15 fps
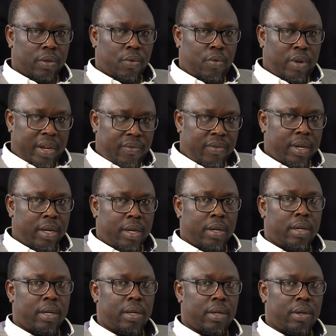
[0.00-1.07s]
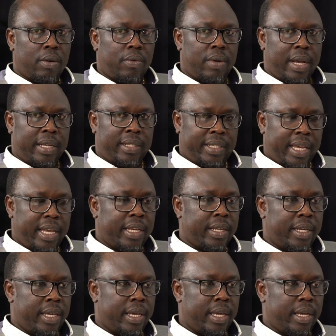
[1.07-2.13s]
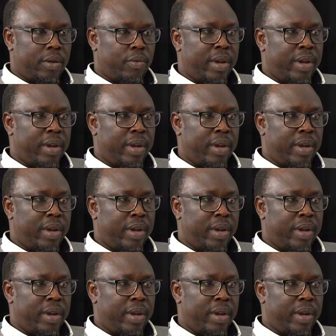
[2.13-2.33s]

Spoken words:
whatever we are saying here,